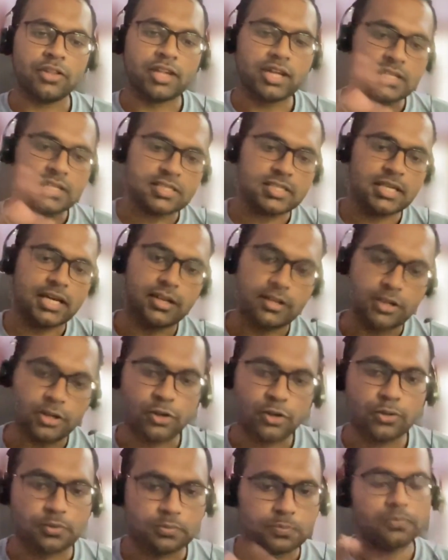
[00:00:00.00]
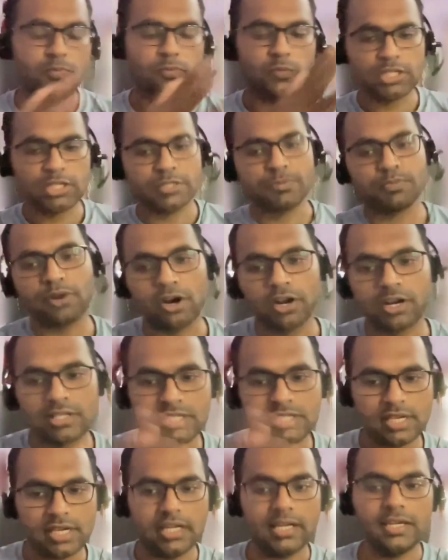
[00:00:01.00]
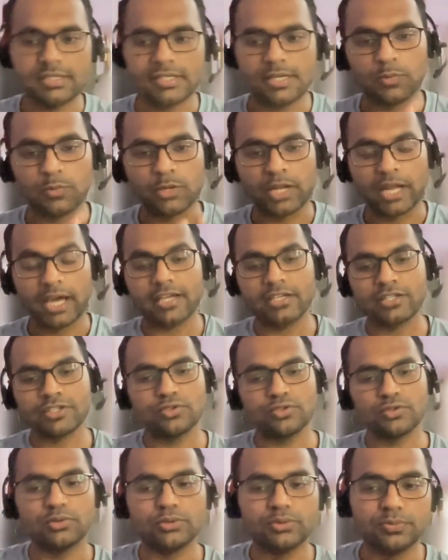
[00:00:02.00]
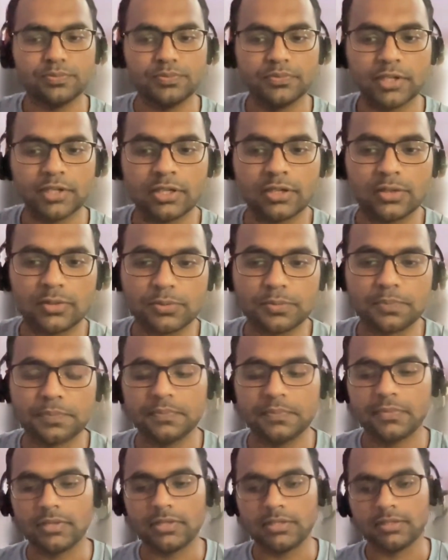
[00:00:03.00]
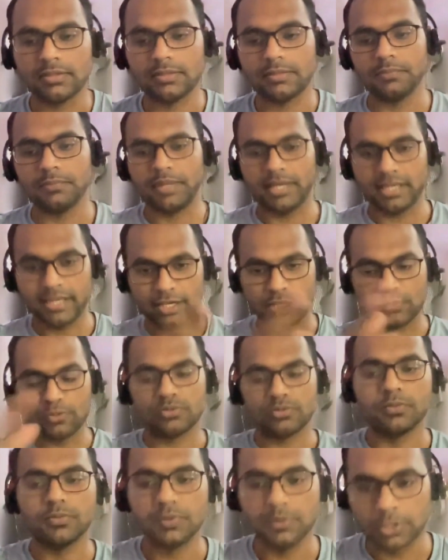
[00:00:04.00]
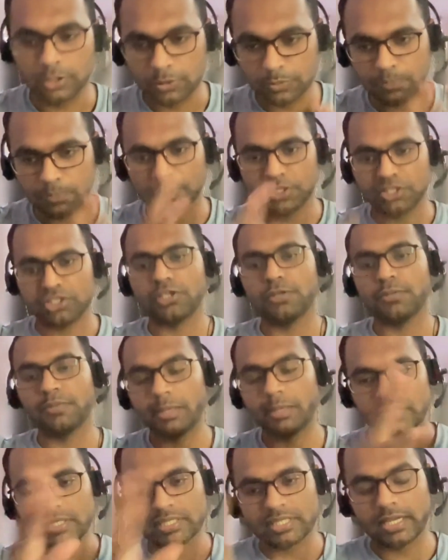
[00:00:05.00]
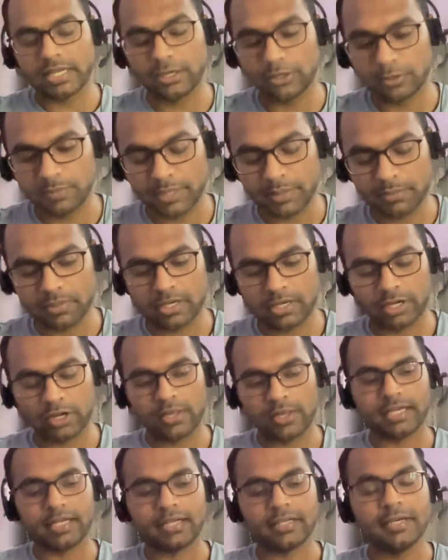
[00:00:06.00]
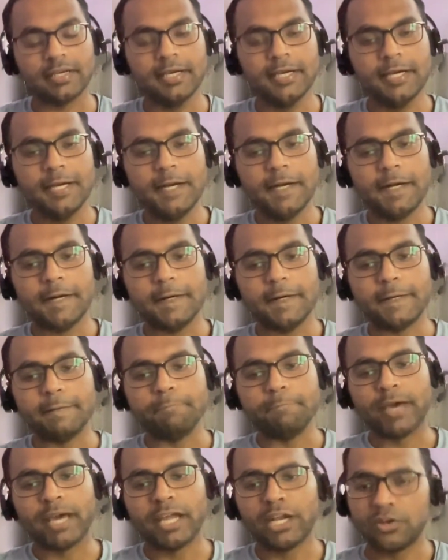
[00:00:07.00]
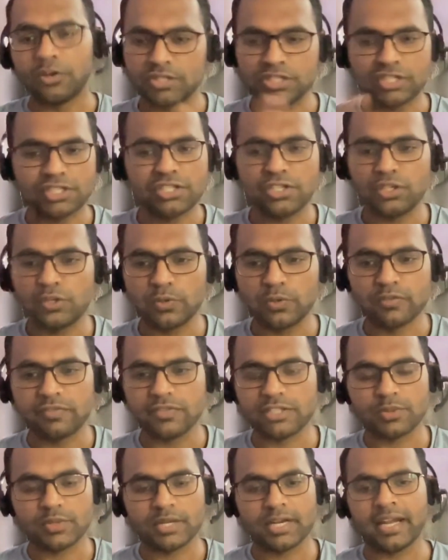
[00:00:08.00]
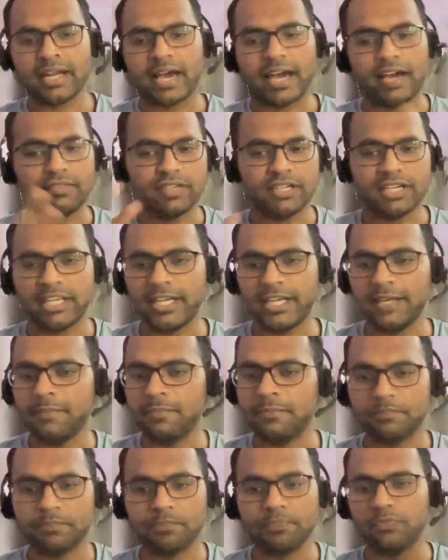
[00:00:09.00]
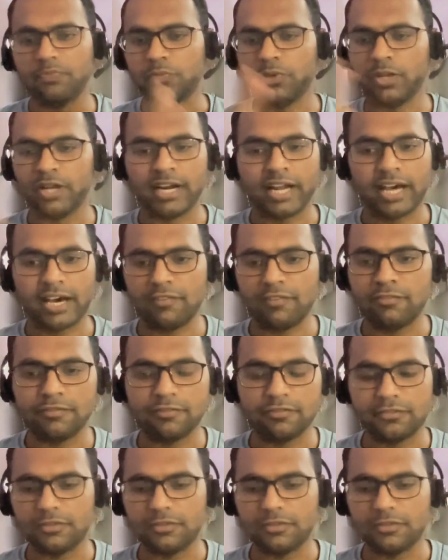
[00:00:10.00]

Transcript: the other side, once product's ready, someone has to, be there to, you know, pitch it to people, sell it to people and all that. And it was just the two of us. We didn't have a team. We didn't have,